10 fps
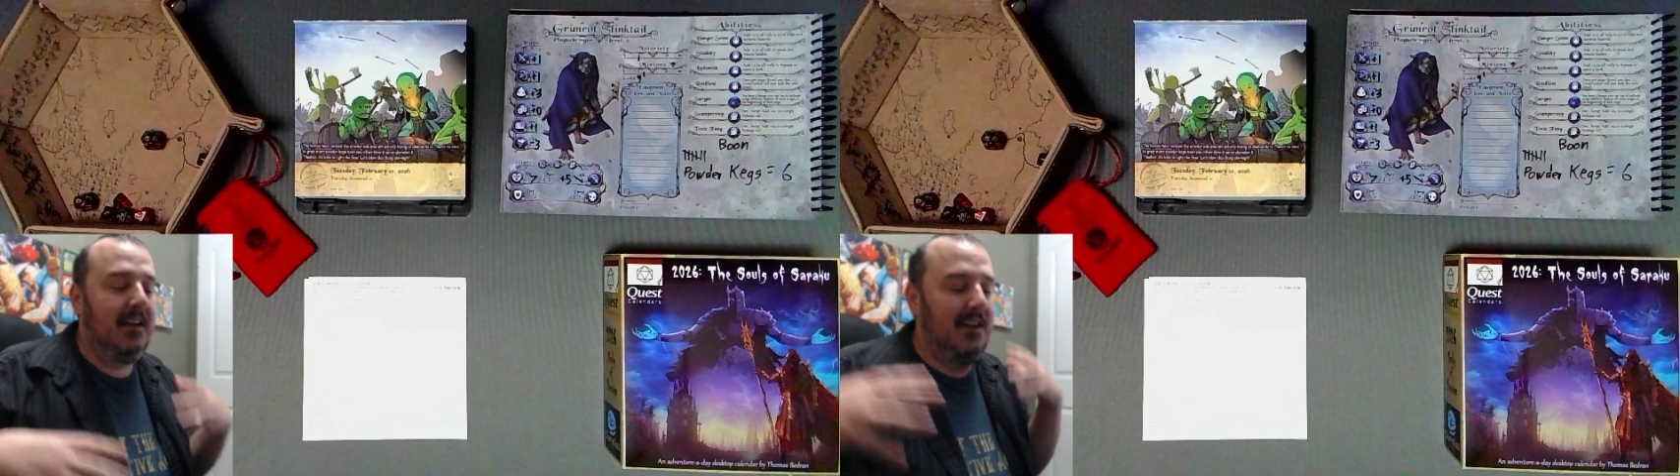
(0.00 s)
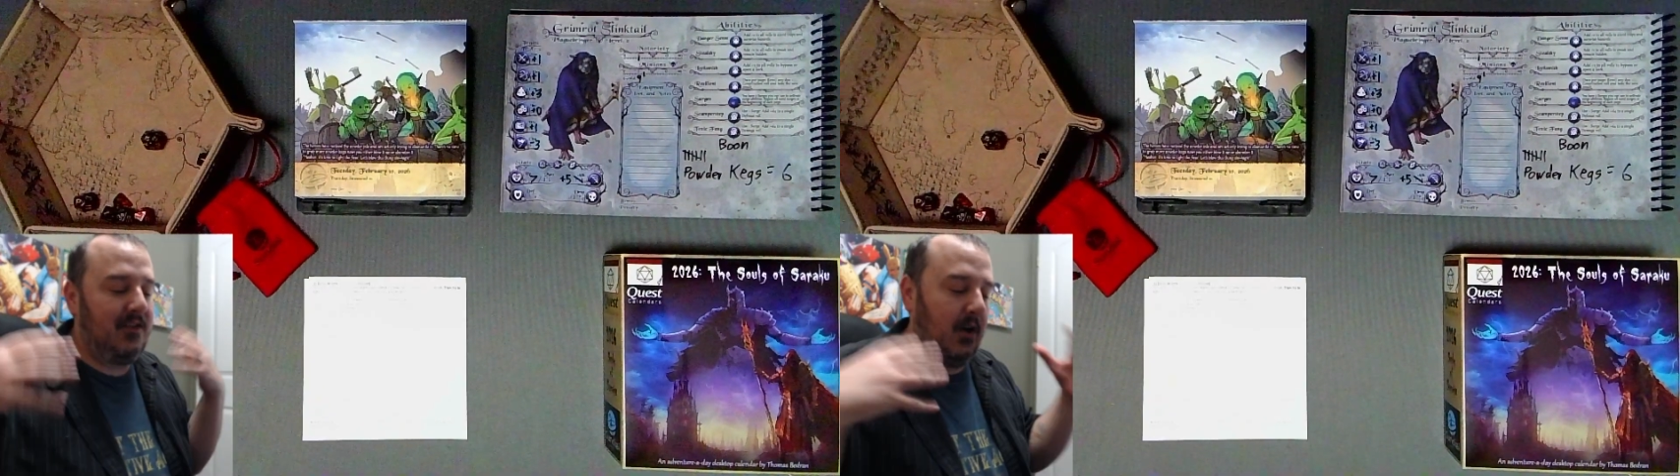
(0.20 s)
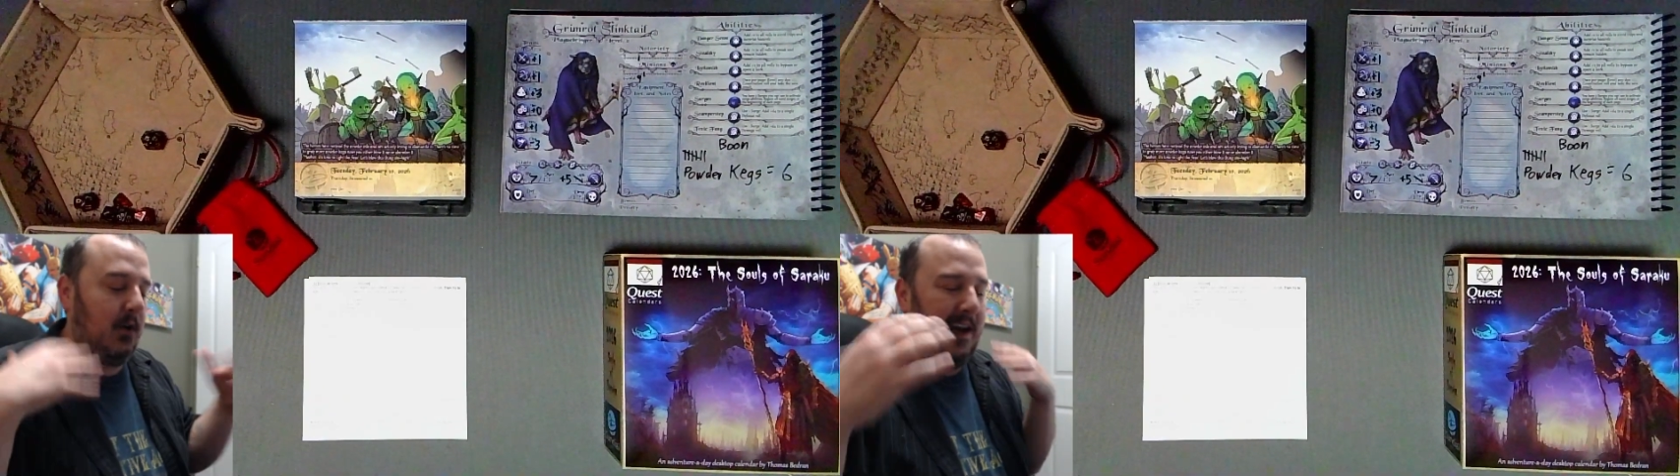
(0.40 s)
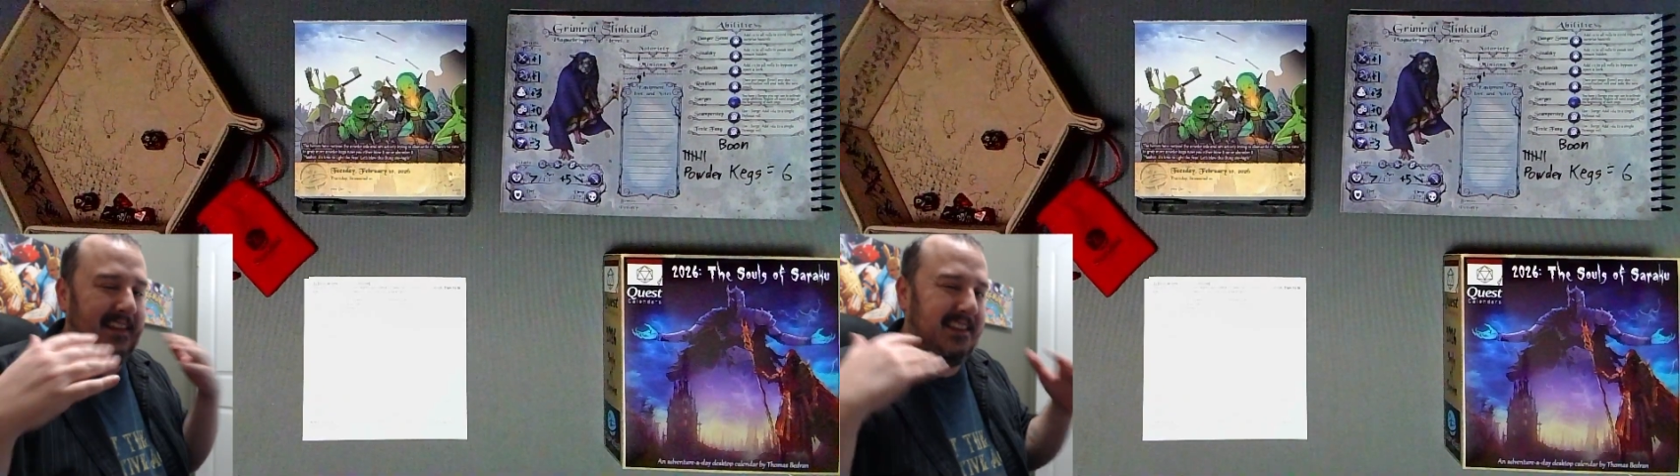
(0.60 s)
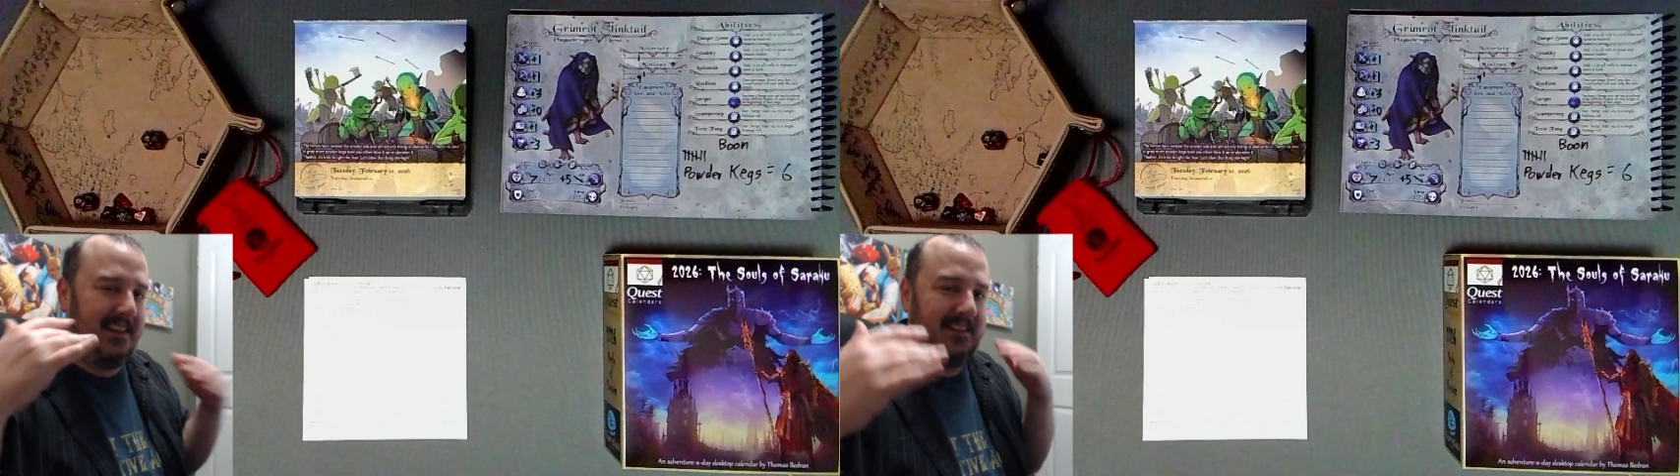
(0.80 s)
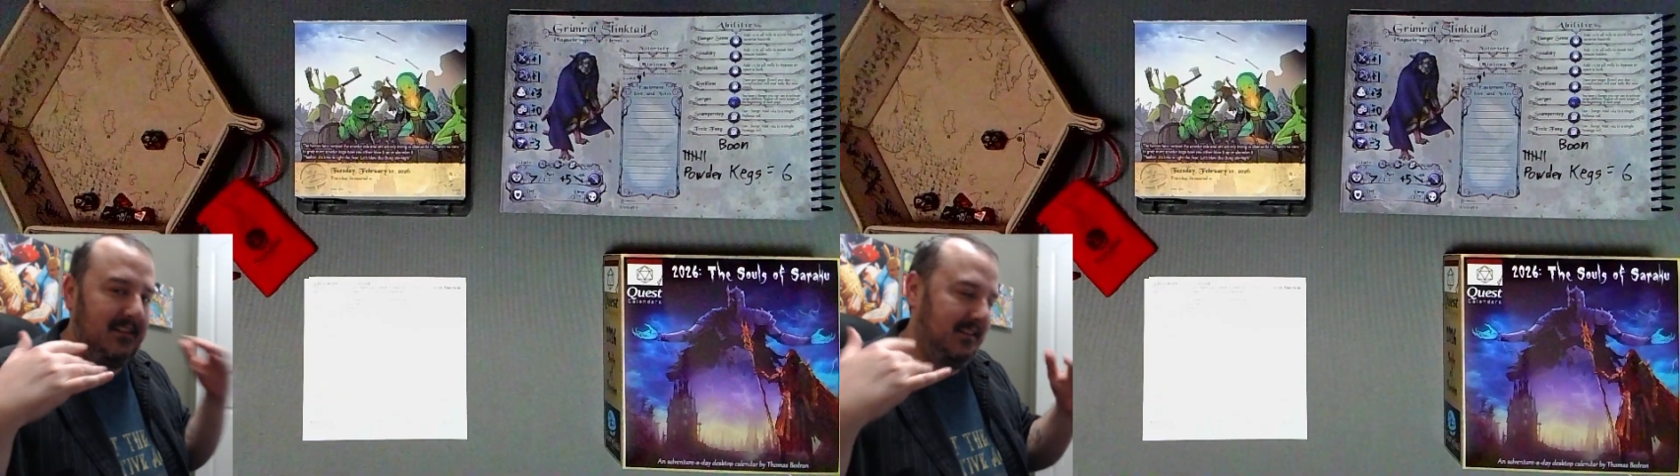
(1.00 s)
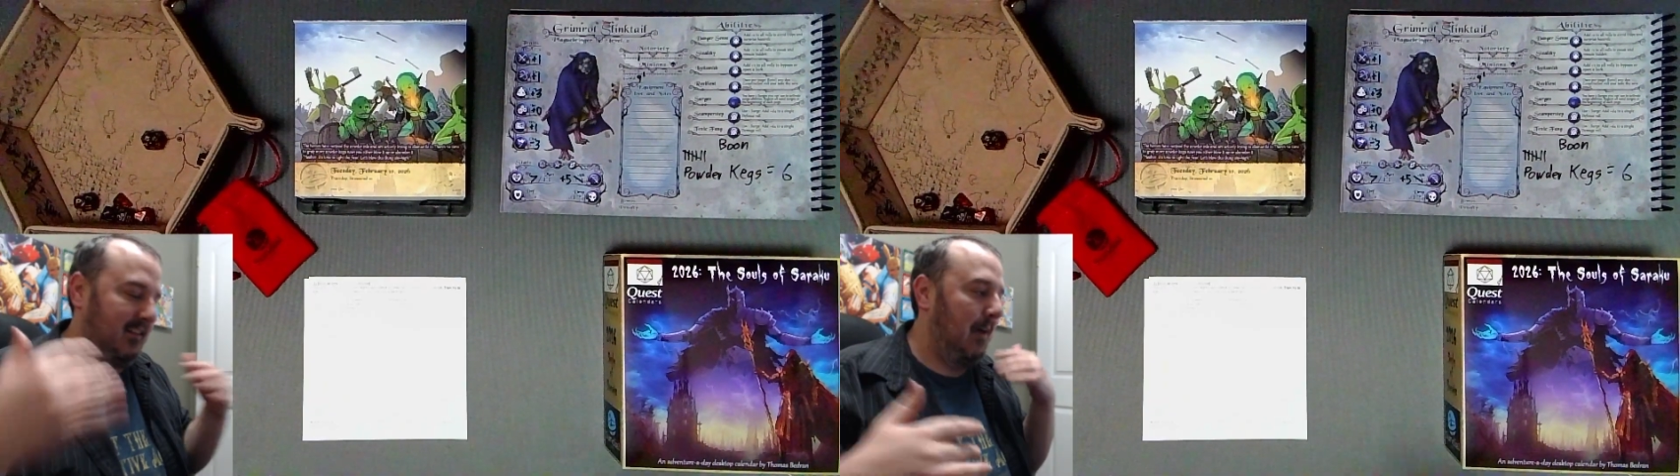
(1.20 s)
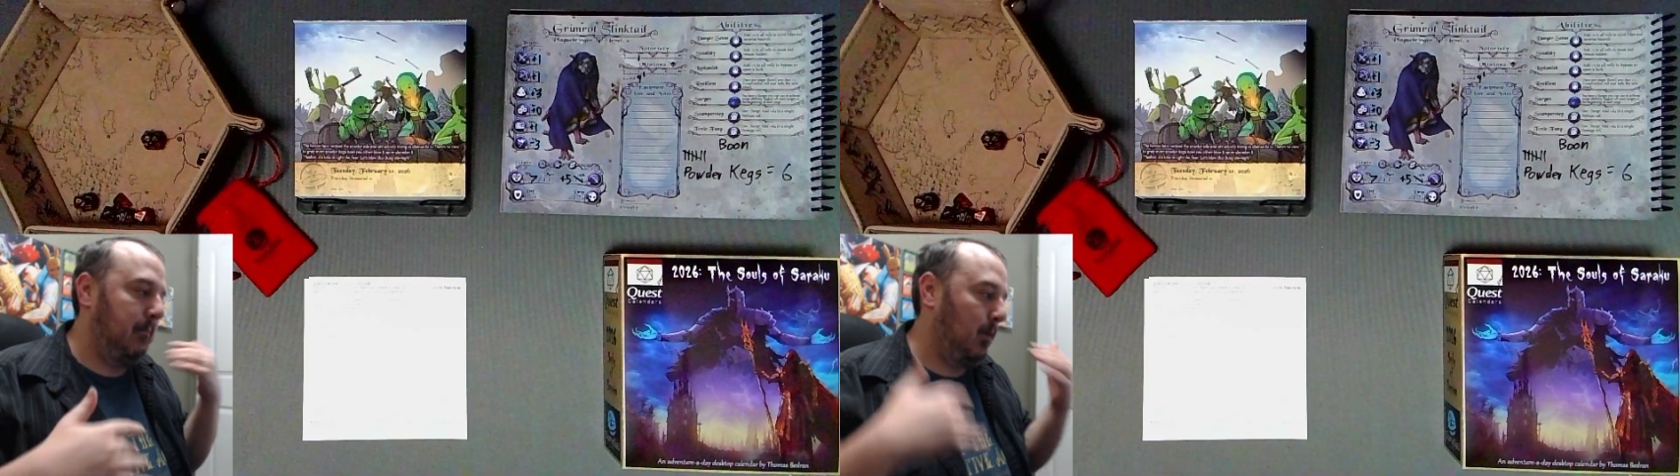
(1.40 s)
So I think there's a lot